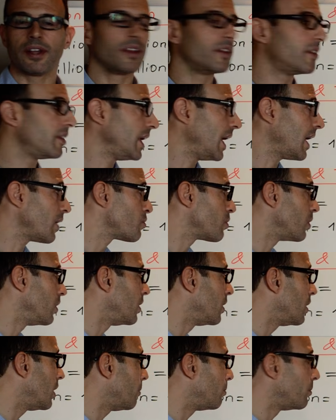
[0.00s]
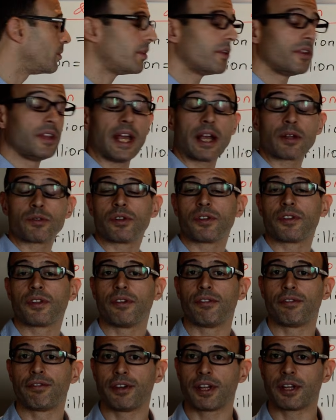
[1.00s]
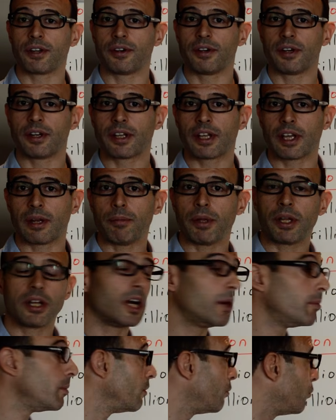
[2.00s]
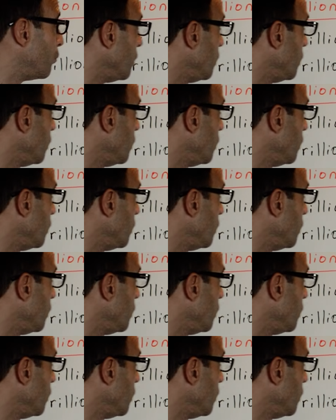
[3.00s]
the actual number, the actual figure can become if we